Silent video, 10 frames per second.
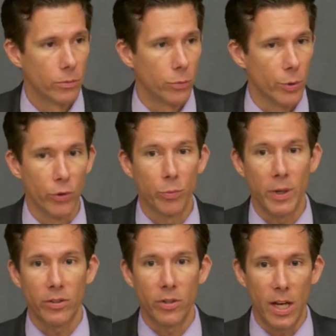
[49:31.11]
We
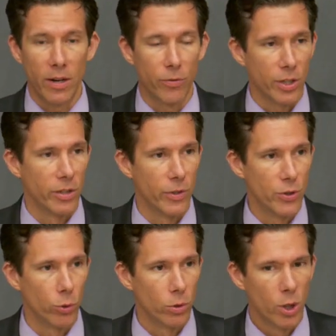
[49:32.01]
respect every
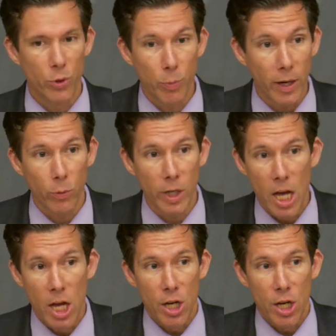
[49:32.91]
individual, which, by the way,